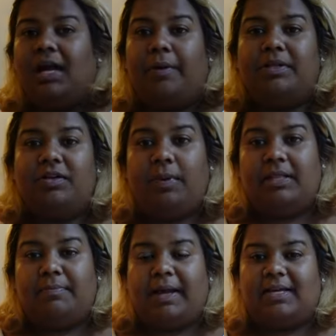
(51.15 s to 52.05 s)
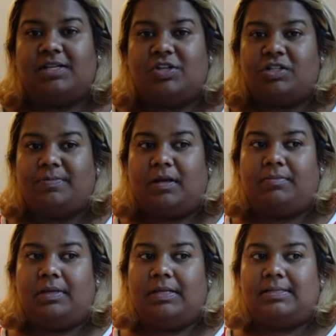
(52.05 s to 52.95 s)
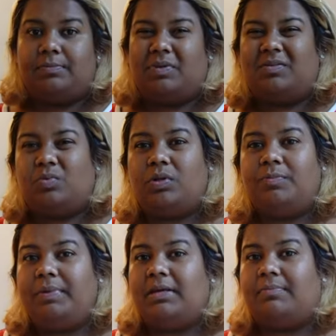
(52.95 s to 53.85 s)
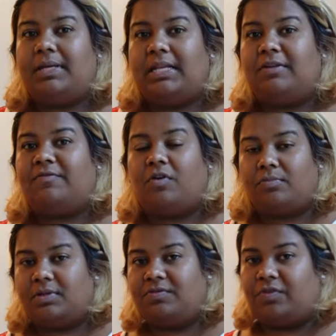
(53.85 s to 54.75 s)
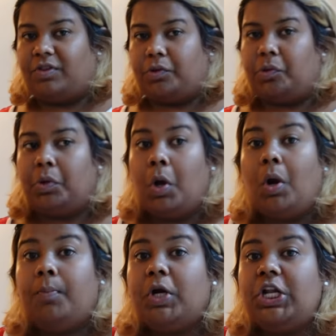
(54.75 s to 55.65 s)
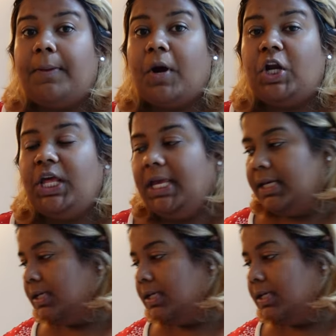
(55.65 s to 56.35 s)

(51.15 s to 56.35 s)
I wanted to wear the biker shorts, but will be a bit informal for the birthday party.